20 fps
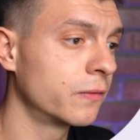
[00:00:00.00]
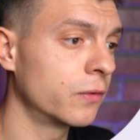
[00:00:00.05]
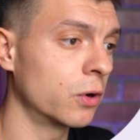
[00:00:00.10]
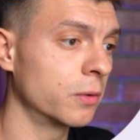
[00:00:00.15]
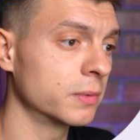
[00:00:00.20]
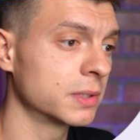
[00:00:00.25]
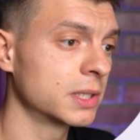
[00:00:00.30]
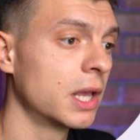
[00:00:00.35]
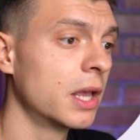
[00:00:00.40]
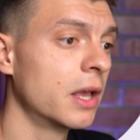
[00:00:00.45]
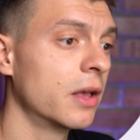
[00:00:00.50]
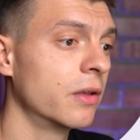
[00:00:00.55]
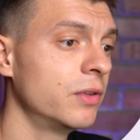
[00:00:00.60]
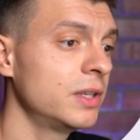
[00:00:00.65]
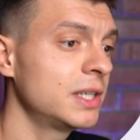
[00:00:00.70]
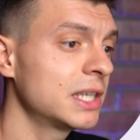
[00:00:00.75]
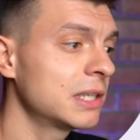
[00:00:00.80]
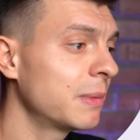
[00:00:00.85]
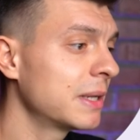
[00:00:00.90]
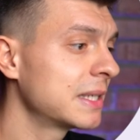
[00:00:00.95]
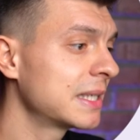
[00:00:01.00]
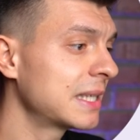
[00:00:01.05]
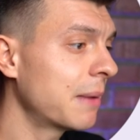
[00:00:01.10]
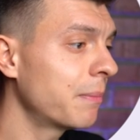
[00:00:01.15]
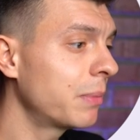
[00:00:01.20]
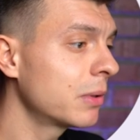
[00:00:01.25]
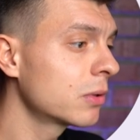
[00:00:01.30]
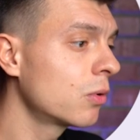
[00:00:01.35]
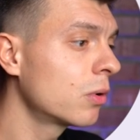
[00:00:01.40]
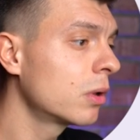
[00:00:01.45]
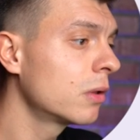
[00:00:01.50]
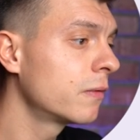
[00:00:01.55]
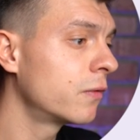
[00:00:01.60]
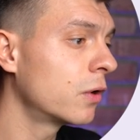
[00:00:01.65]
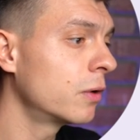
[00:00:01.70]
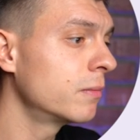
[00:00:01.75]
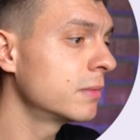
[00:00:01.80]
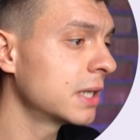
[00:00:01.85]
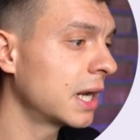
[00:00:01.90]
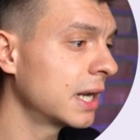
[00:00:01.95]
Forms. This is my sample Google
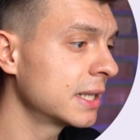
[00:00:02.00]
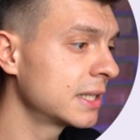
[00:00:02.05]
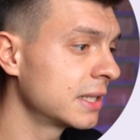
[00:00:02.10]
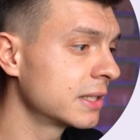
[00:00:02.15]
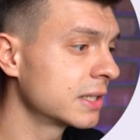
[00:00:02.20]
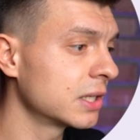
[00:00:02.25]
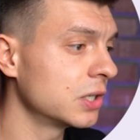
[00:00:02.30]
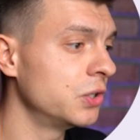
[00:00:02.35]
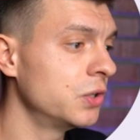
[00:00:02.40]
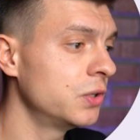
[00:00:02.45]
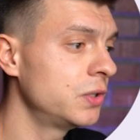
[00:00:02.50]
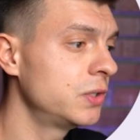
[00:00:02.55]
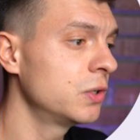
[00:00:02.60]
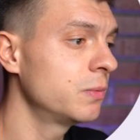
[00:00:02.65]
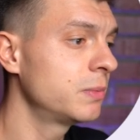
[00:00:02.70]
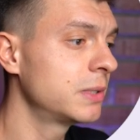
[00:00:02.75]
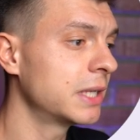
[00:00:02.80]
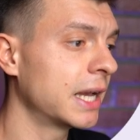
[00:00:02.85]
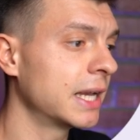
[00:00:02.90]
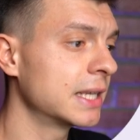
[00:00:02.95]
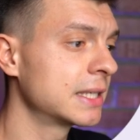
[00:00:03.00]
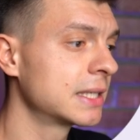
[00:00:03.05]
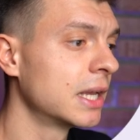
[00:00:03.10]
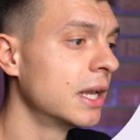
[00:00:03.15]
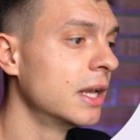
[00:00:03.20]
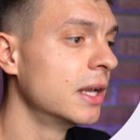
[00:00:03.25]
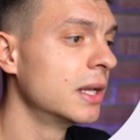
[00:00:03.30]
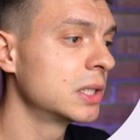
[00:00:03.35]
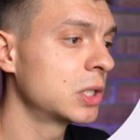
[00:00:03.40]
form titled YouTube Test,